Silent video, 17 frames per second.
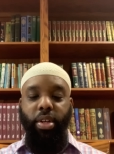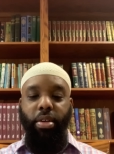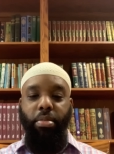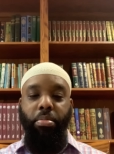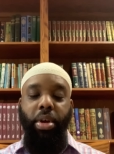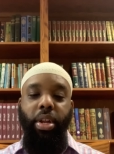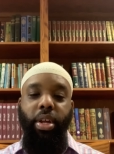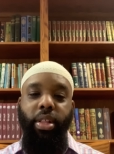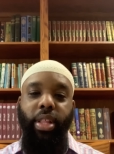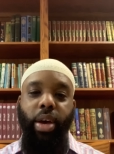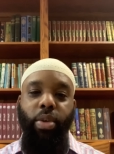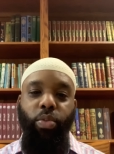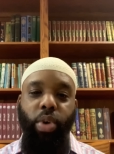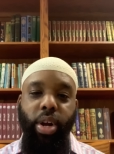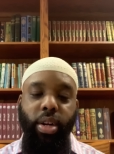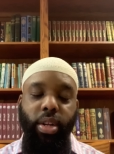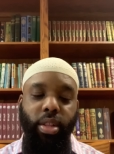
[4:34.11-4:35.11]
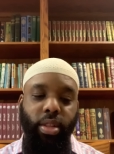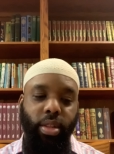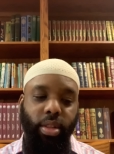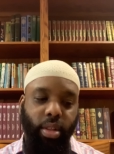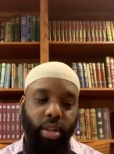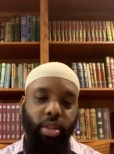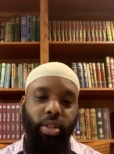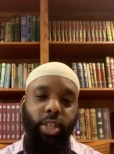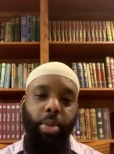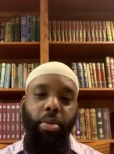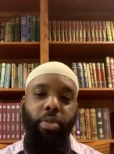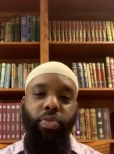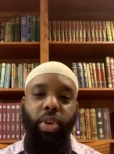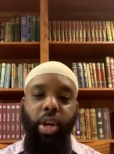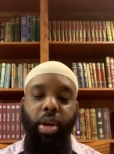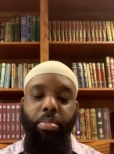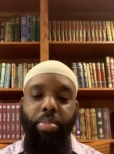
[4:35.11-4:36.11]
meaning that what some of
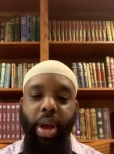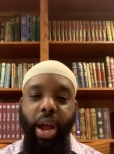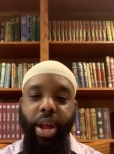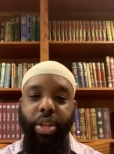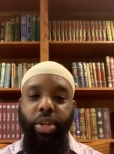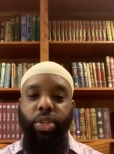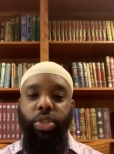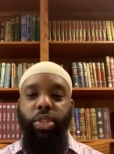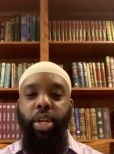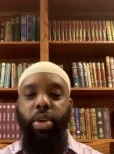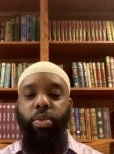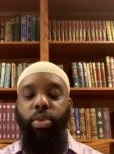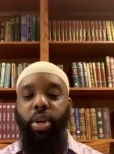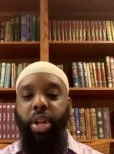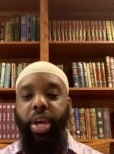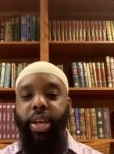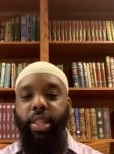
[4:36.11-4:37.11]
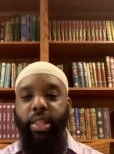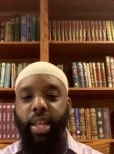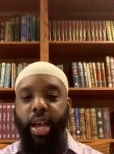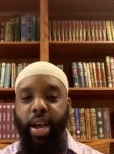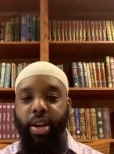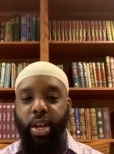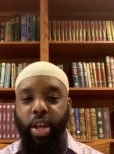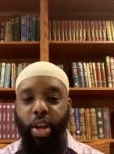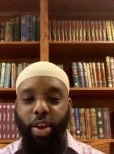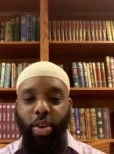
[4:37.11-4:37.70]
the companions, they relate that